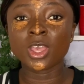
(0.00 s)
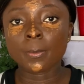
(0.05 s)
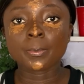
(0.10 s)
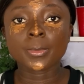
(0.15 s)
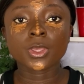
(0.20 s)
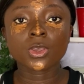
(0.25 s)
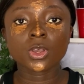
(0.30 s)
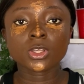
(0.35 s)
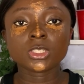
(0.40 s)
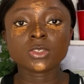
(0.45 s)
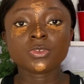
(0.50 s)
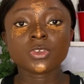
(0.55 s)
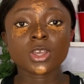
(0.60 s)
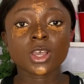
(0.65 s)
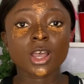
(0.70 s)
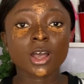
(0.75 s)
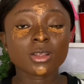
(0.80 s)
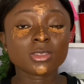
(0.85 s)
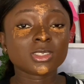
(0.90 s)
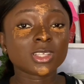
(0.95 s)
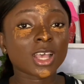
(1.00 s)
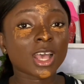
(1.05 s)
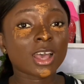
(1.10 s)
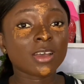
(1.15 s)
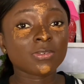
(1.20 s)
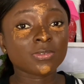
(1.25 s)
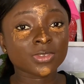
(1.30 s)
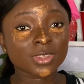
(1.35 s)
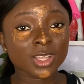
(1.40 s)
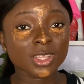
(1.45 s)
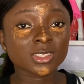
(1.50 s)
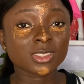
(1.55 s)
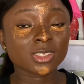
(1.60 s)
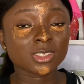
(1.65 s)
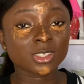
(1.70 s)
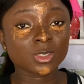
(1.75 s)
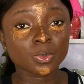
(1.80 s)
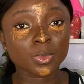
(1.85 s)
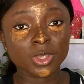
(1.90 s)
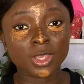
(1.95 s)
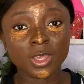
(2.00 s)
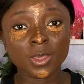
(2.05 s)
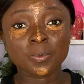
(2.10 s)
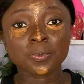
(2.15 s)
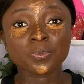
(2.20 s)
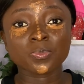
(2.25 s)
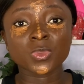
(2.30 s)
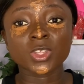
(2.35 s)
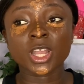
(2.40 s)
Because if you're out after 6 p.m.